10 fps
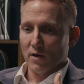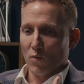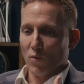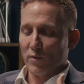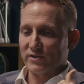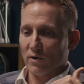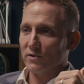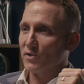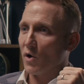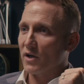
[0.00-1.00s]
When we
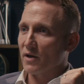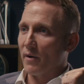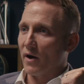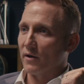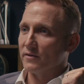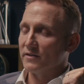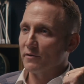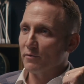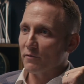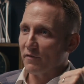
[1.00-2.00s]
start talking about
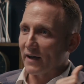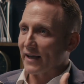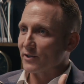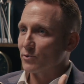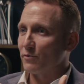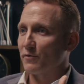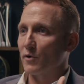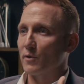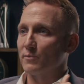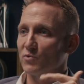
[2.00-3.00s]
different financial
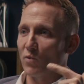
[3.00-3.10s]
firms,